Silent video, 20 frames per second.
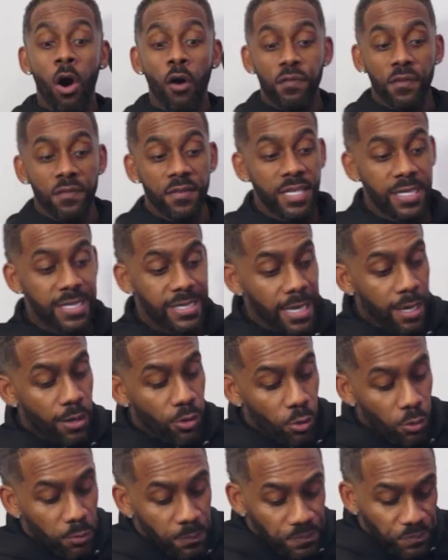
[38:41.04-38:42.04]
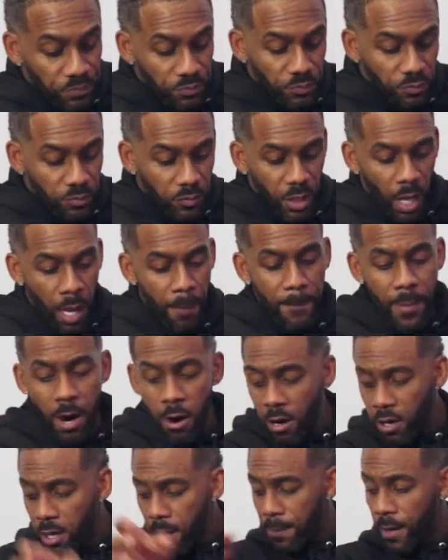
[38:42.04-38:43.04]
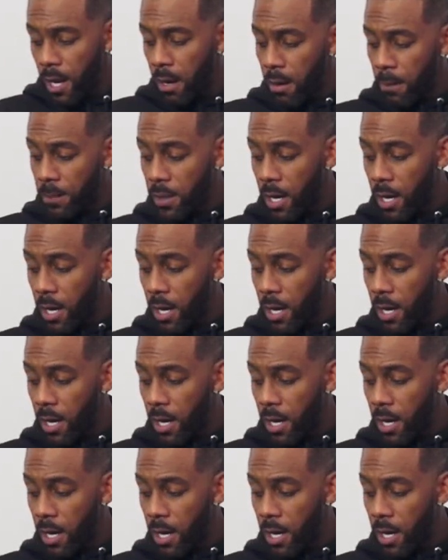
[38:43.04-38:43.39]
off of this single, America, blah,